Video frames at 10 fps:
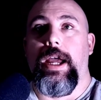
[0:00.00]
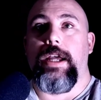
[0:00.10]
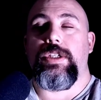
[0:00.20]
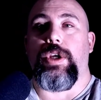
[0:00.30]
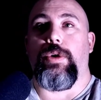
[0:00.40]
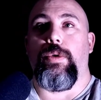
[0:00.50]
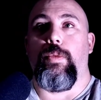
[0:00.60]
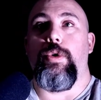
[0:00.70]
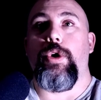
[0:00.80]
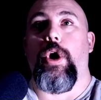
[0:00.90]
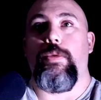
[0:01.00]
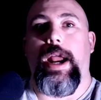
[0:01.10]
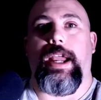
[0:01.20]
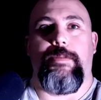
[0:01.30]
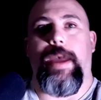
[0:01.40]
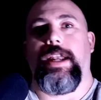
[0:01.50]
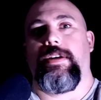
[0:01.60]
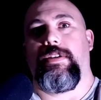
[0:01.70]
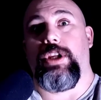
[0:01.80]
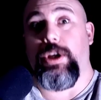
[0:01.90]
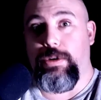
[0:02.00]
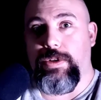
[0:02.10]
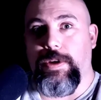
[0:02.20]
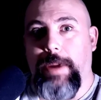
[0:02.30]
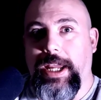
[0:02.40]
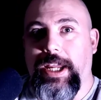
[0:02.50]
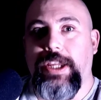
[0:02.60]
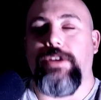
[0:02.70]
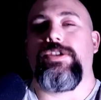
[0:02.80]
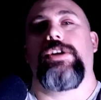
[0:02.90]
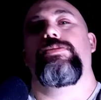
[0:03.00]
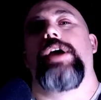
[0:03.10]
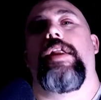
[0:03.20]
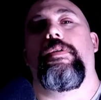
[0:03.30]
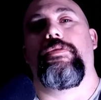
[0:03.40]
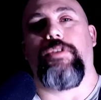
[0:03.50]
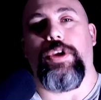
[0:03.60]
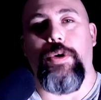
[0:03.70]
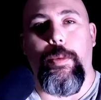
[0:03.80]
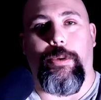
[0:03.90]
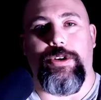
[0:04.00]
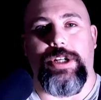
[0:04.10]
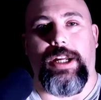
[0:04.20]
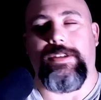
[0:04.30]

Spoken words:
So would I recommend you to make a YouTube channel for your project?